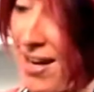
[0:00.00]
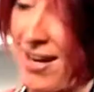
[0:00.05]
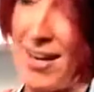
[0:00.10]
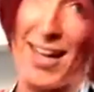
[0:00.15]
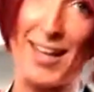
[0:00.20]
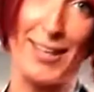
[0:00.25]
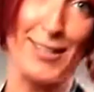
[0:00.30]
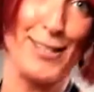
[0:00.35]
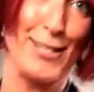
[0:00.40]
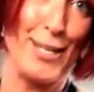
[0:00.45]

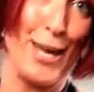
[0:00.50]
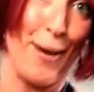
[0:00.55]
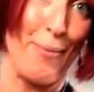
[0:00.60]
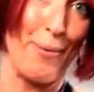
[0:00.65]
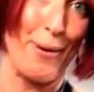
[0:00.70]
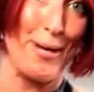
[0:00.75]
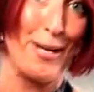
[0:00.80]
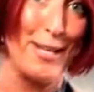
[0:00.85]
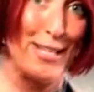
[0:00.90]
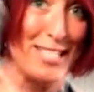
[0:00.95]
next
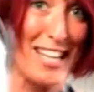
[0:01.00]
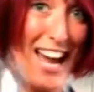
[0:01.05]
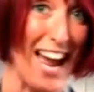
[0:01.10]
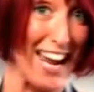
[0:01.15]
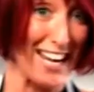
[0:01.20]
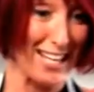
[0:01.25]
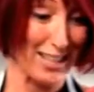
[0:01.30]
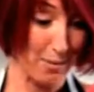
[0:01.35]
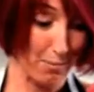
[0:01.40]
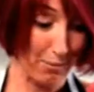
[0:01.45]
step.
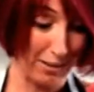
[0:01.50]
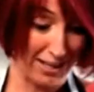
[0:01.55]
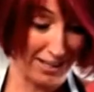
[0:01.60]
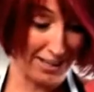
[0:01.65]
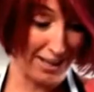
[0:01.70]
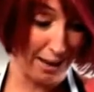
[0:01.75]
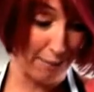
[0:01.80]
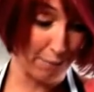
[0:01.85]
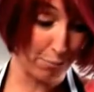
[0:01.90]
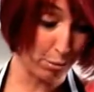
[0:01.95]
Take the blender
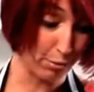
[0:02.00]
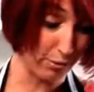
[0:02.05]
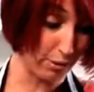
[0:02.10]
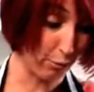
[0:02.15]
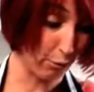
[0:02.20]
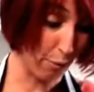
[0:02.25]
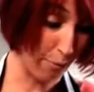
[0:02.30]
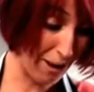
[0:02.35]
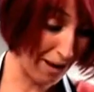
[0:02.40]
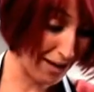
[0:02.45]
and put the
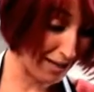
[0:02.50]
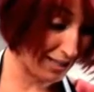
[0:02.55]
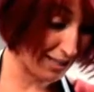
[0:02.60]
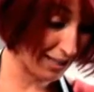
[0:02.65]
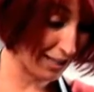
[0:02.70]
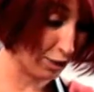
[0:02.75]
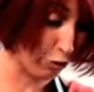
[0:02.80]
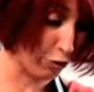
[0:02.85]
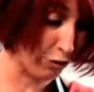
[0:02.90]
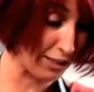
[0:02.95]
remaining
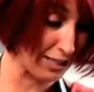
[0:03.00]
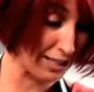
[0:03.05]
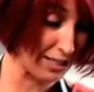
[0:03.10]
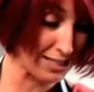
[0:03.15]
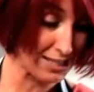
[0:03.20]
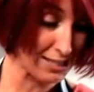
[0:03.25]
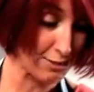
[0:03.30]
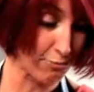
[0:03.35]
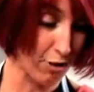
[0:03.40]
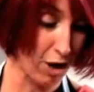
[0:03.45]

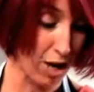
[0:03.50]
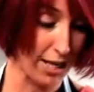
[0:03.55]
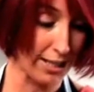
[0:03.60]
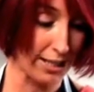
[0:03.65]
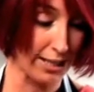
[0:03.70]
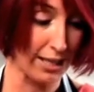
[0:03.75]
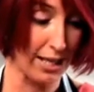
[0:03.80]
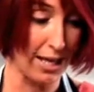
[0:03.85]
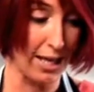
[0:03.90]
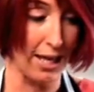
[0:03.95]
ingredients right
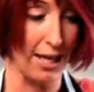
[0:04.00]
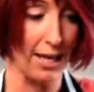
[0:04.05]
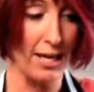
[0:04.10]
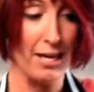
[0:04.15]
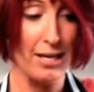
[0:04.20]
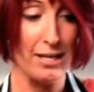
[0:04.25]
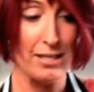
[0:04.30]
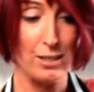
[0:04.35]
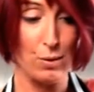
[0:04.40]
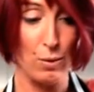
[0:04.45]
in there.
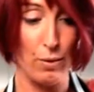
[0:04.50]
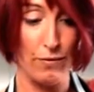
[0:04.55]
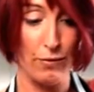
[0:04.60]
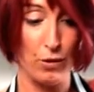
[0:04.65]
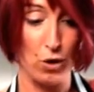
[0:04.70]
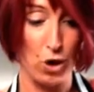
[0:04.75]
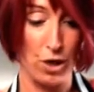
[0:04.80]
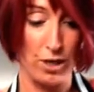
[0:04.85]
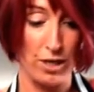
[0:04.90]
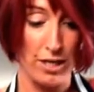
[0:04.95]
So we've
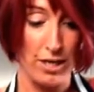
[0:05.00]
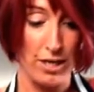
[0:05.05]
got